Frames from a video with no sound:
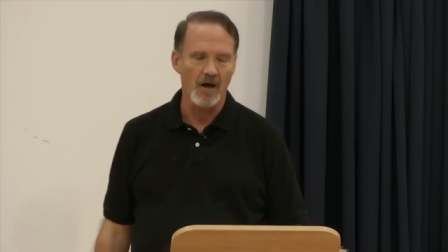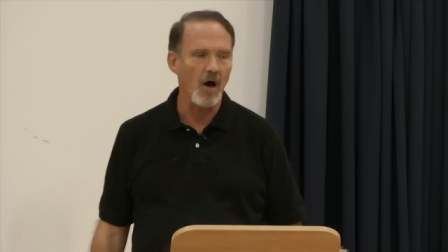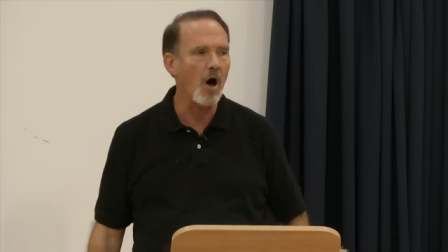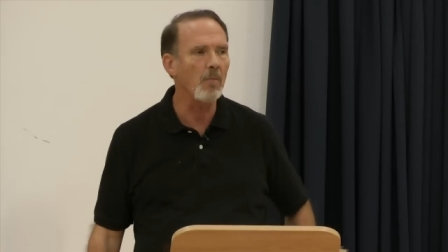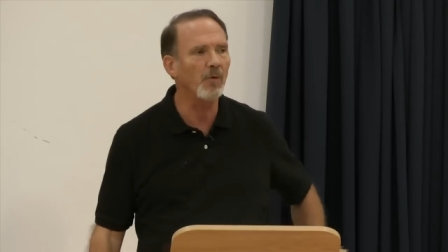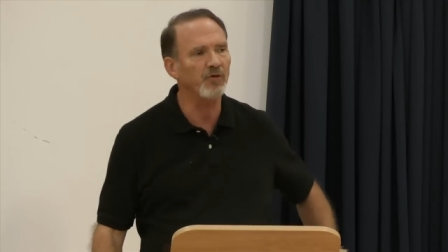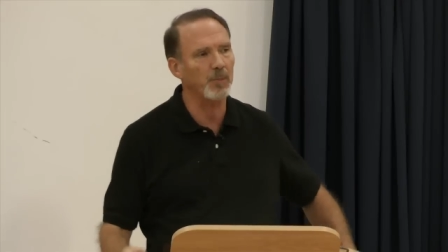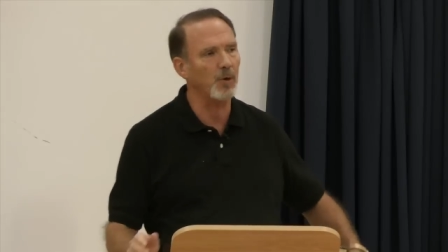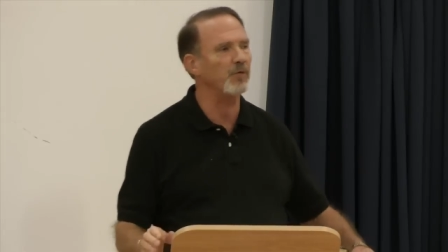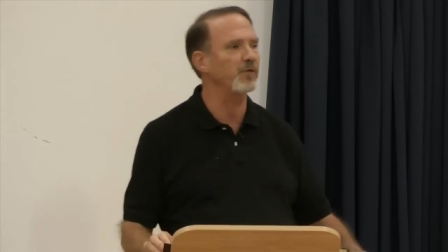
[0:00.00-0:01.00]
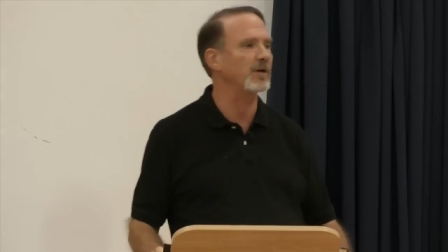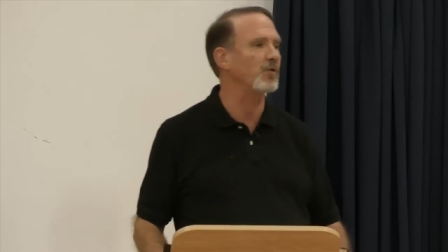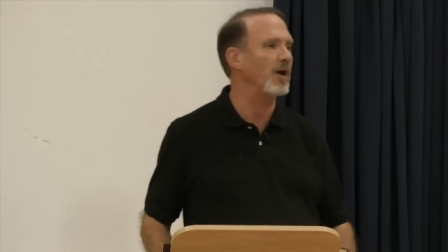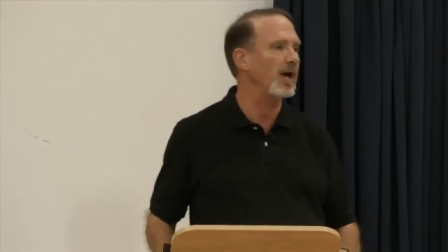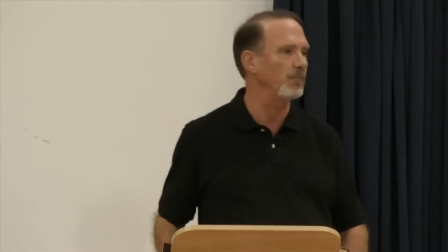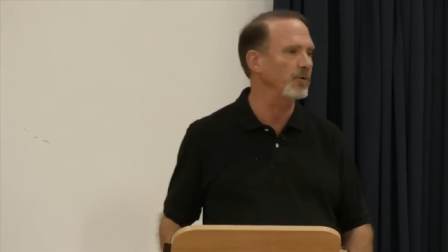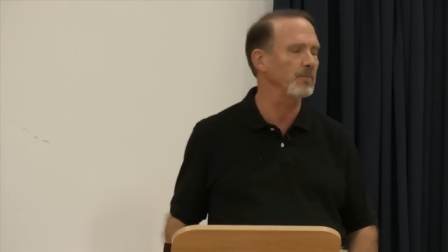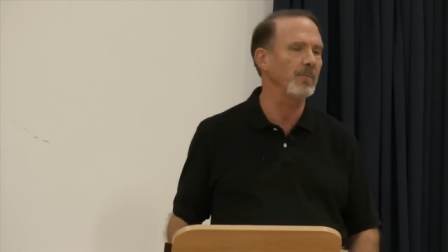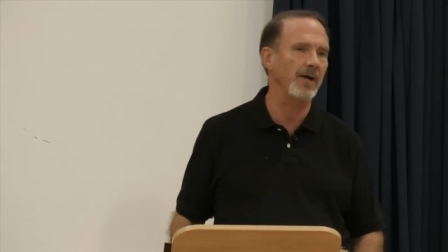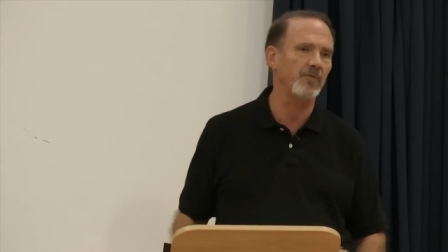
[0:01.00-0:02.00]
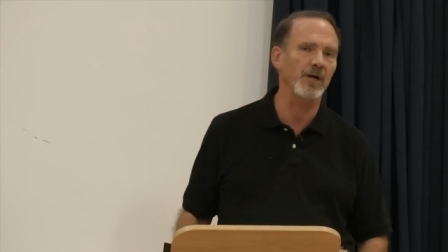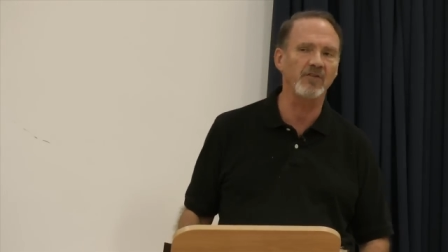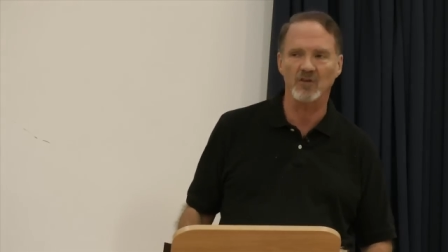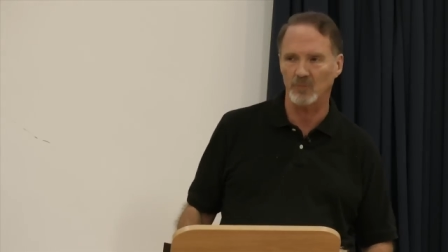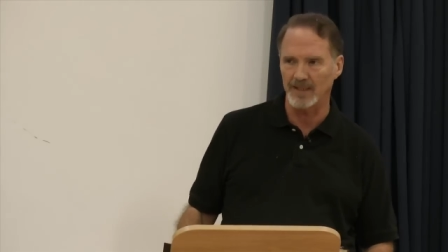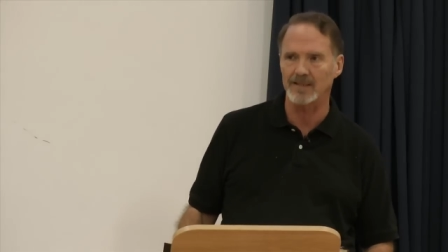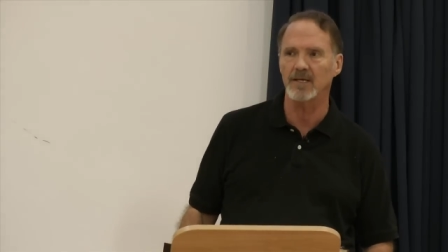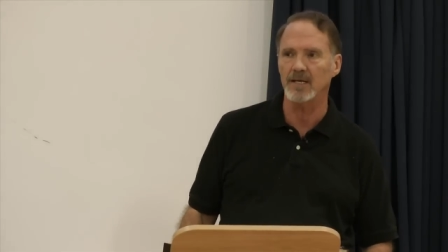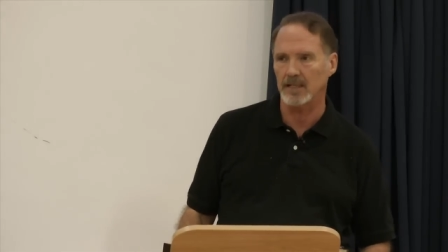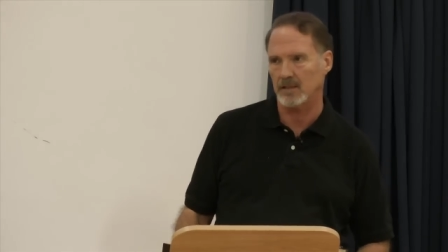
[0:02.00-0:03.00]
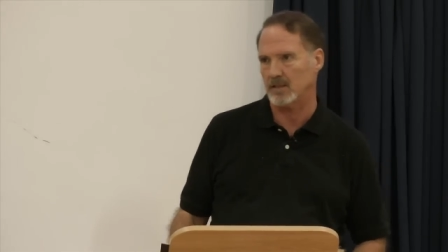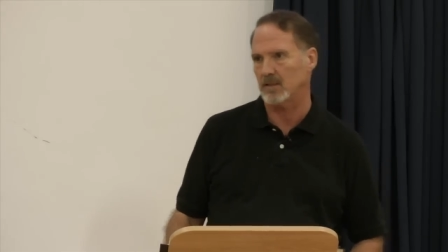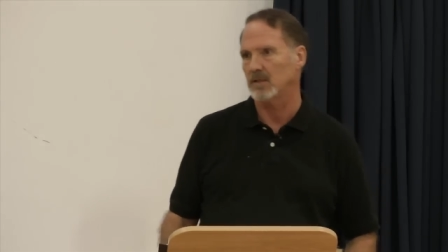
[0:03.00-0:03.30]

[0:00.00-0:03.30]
Almost Perfect Crime, written by Francis McNutt.